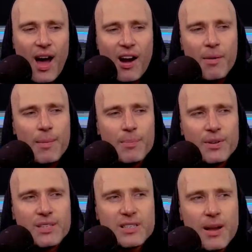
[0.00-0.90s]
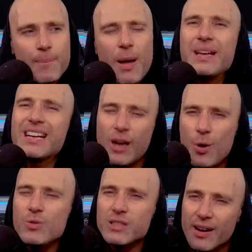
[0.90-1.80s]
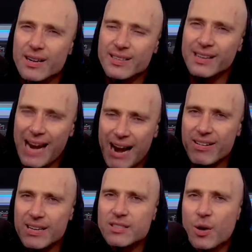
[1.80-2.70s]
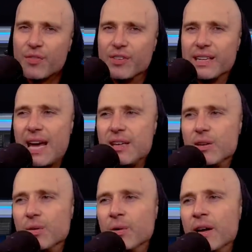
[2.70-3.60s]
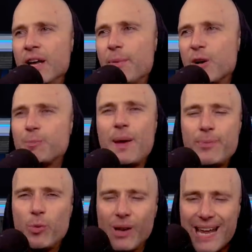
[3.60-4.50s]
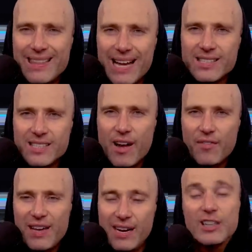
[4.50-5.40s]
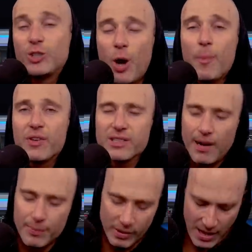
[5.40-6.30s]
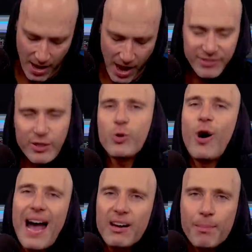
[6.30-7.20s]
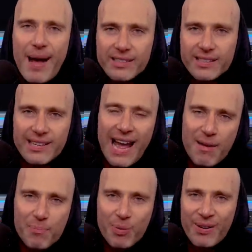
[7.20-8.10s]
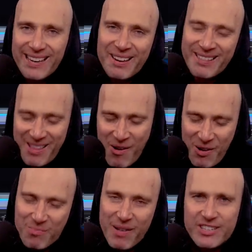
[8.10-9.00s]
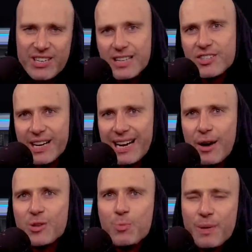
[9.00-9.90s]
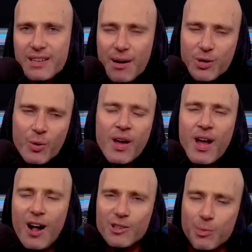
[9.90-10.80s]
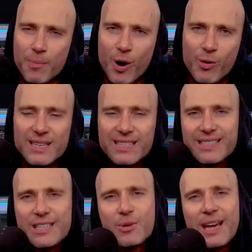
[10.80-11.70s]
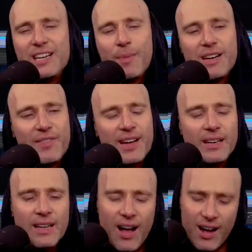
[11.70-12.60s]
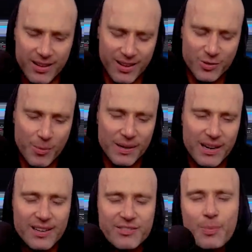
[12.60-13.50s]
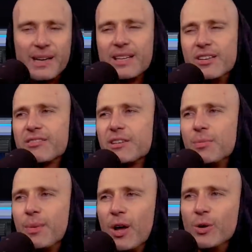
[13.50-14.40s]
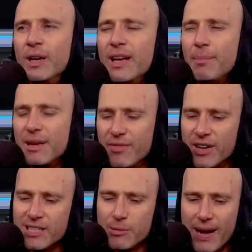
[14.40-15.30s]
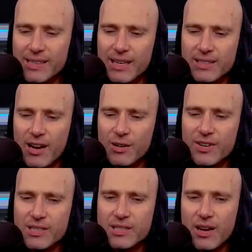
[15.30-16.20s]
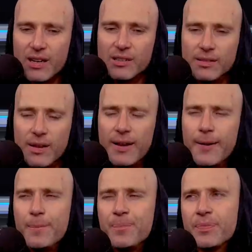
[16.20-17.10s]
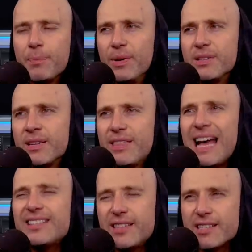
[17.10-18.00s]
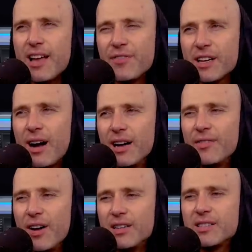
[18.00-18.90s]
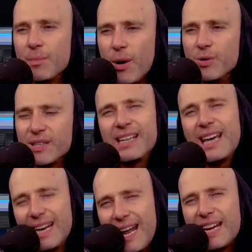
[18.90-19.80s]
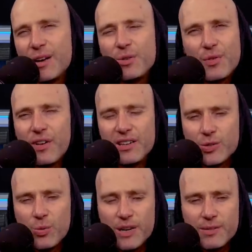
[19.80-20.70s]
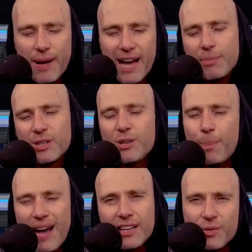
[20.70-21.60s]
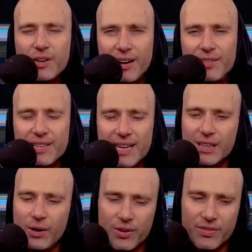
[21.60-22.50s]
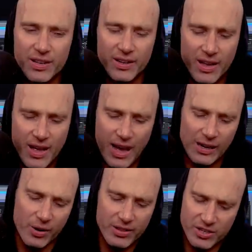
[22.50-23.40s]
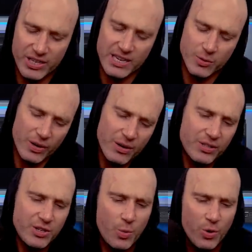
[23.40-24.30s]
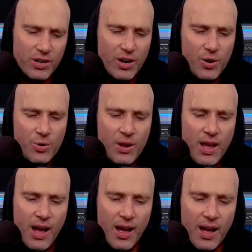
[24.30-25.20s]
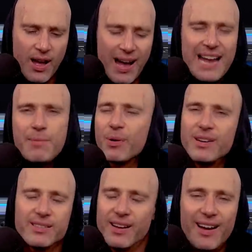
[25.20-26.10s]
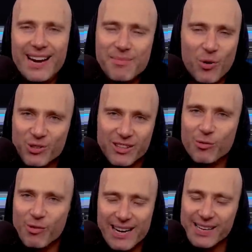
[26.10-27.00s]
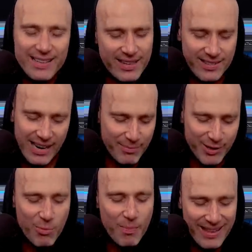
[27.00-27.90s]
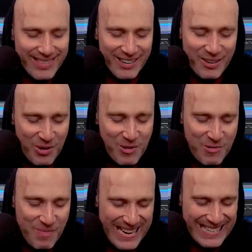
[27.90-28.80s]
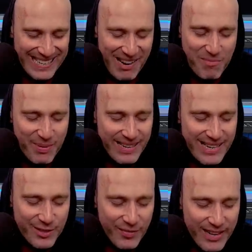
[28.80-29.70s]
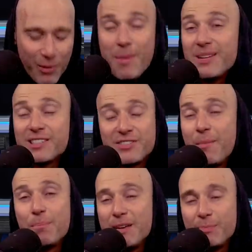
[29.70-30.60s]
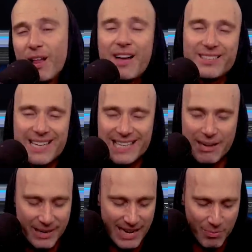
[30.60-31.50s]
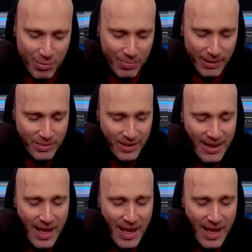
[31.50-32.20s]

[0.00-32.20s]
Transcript: I remember clotheslines and lariats often get you because people will lay that stuff in. Like a chop, for example. I've still got Adam Maxton's handprint on my chest. Check it out, UPW, Ultimate Pro Wrestling Steel Cage main event. I'll drop a link in the description below. Me versus Maxton, title versus title. But that's the stuff that kind of hurts the most. And again, landing on your front's always bad because your back, you can kind of take a lot of the G's. What else did you want to know? Apron doesn't hurt any more than the ring. That's an absolute myth. I don't know who made it up, but it is funny. Or maybe it does to some people. I haven't taken that many apron bumps.